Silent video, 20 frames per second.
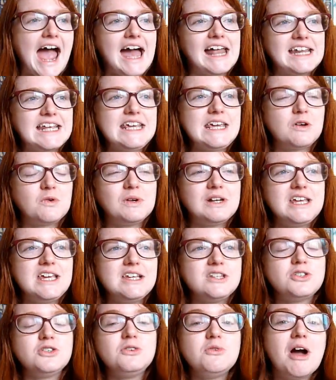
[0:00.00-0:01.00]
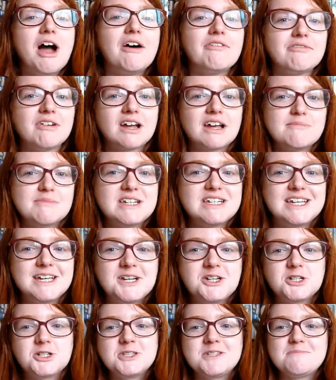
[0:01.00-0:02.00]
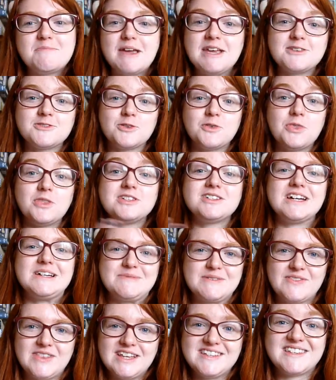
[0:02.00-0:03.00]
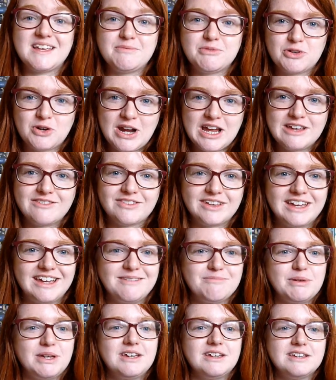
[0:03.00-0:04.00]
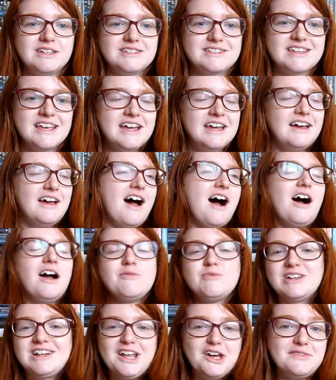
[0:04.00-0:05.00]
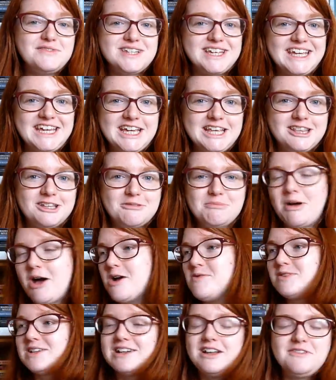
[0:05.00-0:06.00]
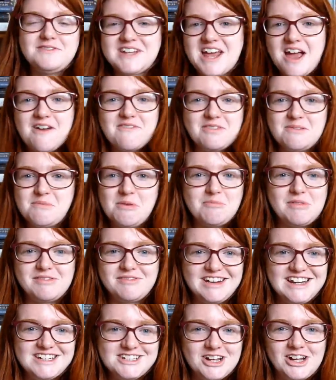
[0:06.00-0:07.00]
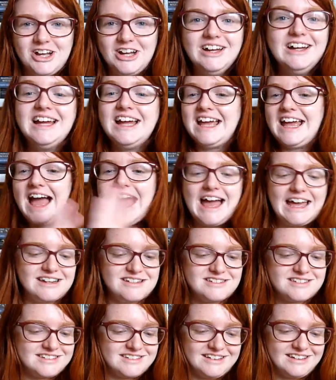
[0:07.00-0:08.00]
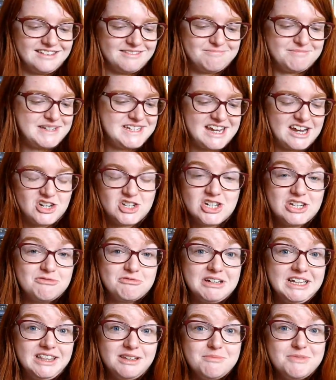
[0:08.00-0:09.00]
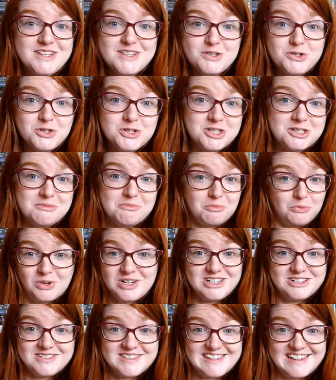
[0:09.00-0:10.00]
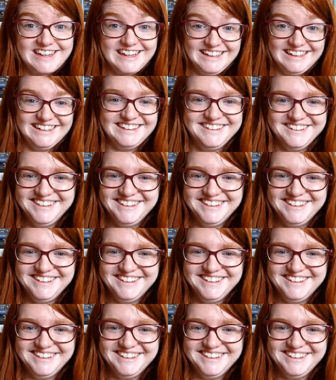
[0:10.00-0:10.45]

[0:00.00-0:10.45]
And equally, do you have recommendations based on the type of things I'm craving? Because I would love to hear them. I would love to have them on my radar and potentially read them this autumn. We shall see.